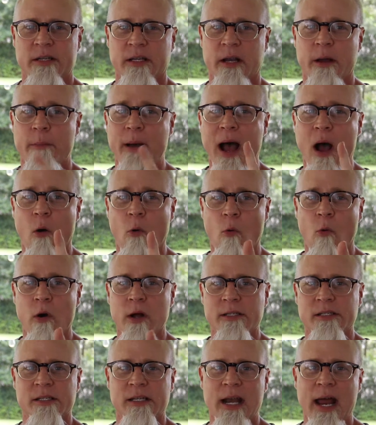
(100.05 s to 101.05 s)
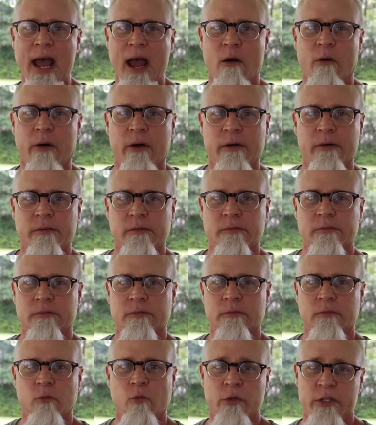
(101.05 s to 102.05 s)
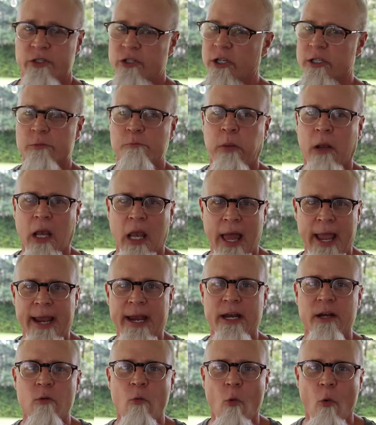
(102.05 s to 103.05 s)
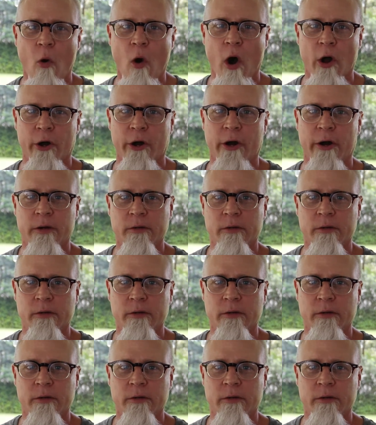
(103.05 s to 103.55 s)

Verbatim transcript: it about once an hour with just plain water.